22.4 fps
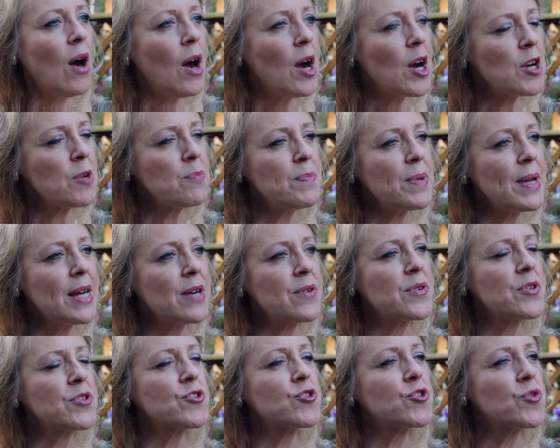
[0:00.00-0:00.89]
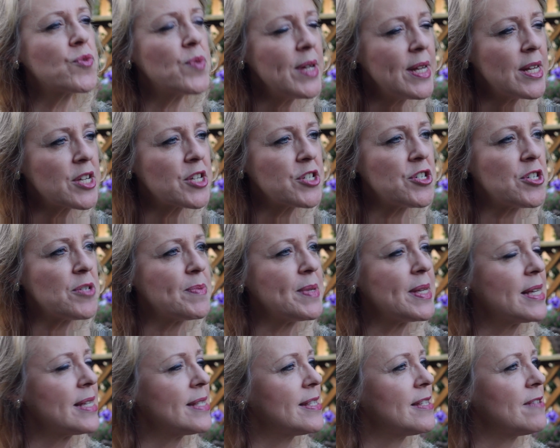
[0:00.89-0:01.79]
Heart power is critical
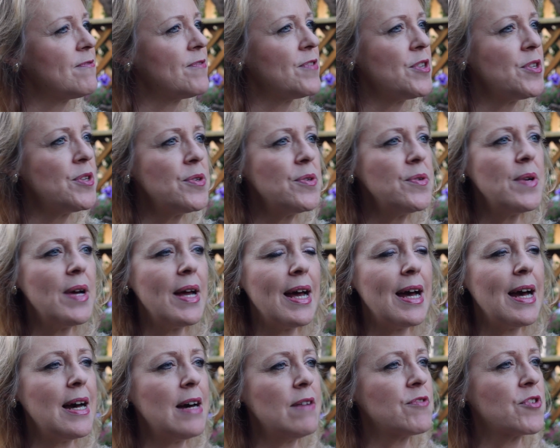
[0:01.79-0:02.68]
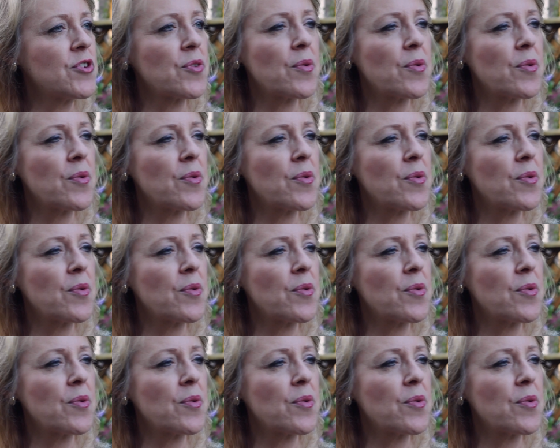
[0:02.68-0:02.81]
because if you have